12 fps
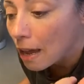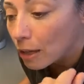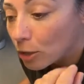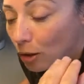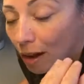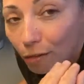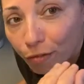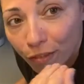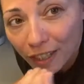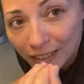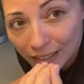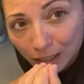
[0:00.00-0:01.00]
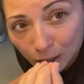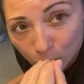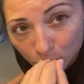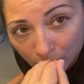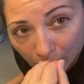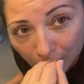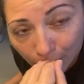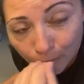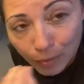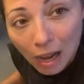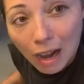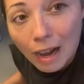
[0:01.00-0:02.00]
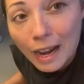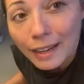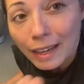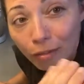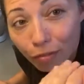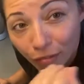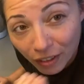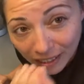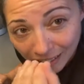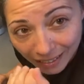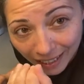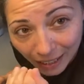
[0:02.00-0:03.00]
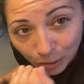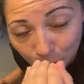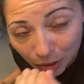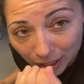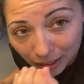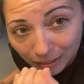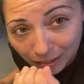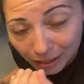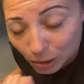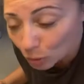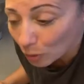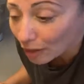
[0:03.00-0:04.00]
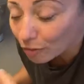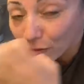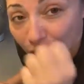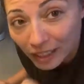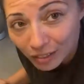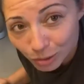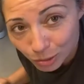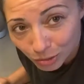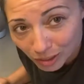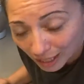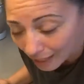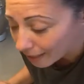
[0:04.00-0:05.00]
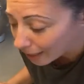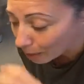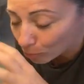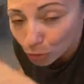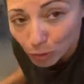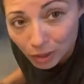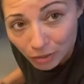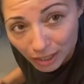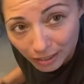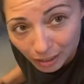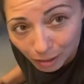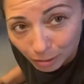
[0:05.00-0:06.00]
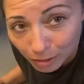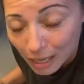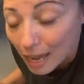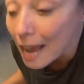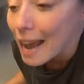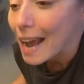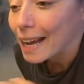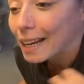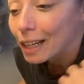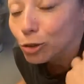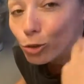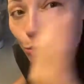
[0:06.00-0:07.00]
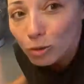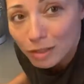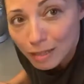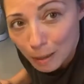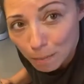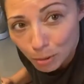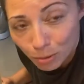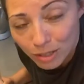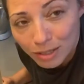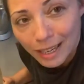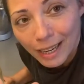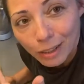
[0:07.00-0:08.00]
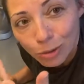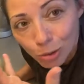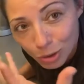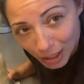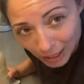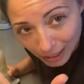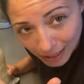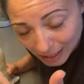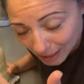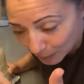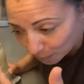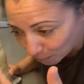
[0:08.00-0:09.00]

So I'm feeding it today, and I'll feed it again tonight. So I'll feed today, like I'm doing right now, and I'll do the same process again tonight.